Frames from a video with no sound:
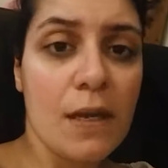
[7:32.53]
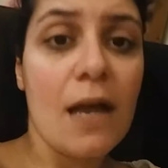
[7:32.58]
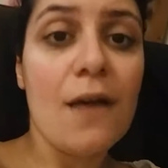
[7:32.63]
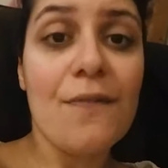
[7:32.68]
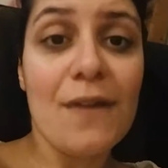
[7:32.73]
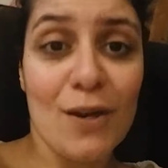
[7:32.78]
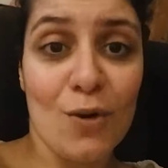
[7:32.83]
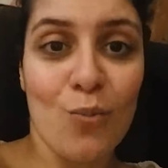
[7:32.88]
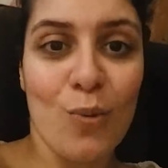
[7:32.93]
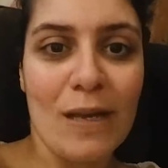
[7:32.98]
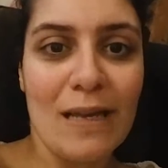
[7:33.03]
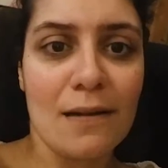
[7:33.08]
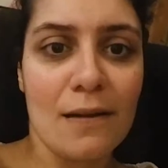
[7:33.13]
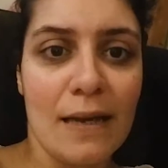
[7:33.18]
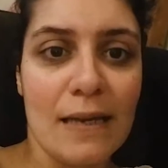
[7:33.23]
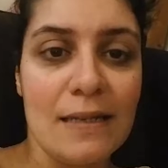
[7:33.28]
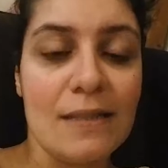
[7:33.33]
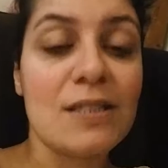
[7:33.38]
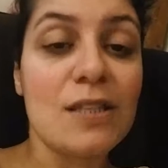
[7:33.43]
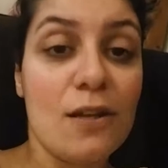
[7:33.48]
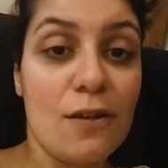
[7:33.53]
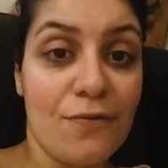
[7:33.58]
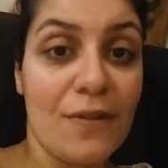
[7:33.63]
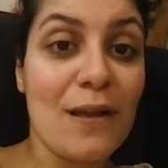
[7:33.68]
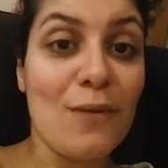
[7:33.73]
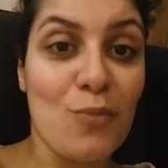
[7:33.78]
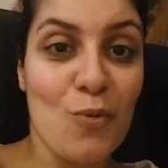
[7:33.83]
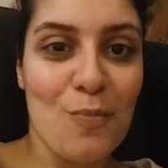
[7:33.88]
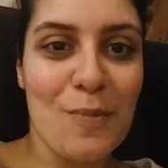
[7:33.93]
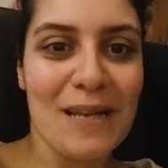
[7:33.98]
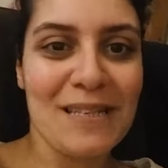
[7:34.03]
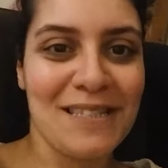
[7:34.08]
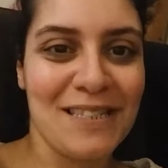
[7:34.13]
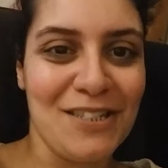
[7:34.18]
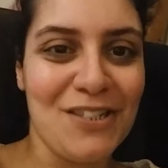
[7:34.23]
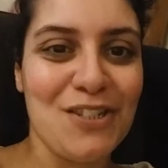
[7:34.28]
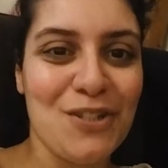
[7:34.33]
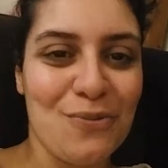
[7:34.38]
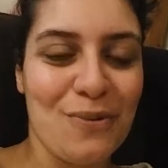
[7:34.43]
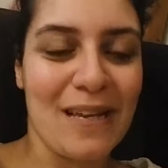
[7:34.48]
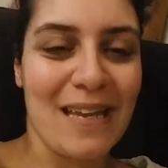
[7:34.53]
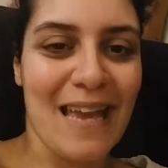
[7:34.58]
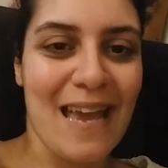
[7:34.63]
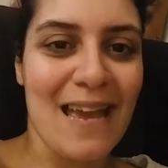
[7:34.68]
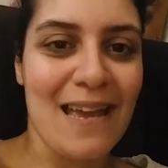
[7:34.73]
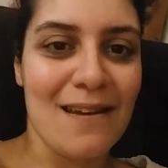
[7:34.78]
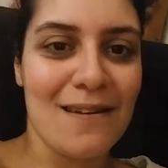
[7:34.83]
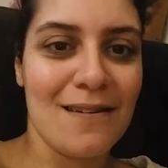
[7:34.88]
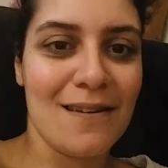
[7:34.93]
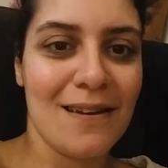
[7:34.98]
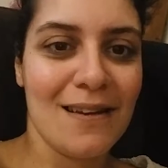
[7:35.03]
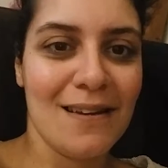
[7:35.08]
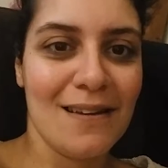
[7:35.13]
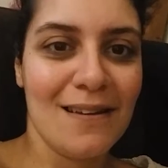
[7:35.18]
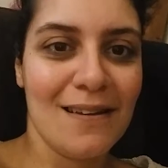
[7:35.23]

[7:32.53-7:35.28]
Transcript: and then a week later they will message you again,